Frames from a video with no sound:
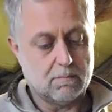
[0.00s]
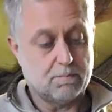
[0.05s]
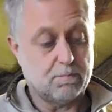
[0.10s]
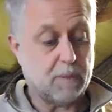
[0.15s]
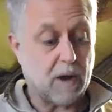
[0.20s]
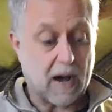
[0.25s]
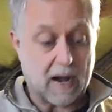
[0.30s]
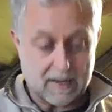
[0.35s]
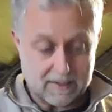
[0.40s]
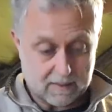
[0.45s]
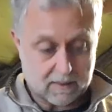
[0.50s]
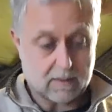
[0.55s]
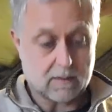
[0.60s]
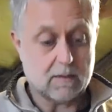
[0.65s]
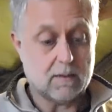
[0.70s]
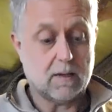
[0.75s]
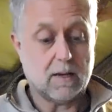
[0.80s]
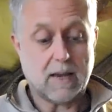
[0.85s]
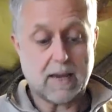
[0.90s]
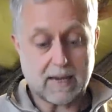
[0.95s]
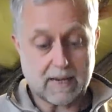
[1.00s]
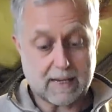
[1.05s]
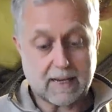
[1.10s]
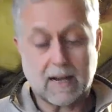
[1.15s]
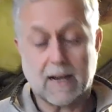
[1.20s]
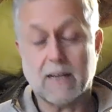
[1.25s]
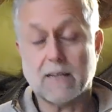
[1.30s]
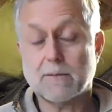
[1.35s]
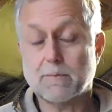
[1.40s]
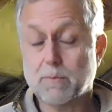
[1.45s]
But it
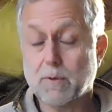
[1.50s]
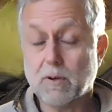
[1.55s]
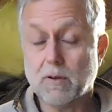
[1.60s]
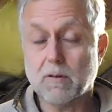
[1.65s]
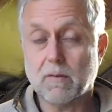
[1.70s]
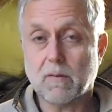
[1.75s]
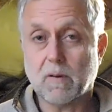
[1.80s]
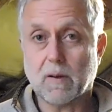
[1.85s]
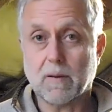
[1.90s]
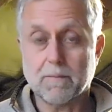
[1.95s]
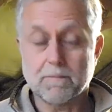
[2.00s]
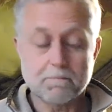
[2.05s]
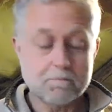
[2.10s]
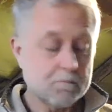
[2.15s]
cuts beautifully.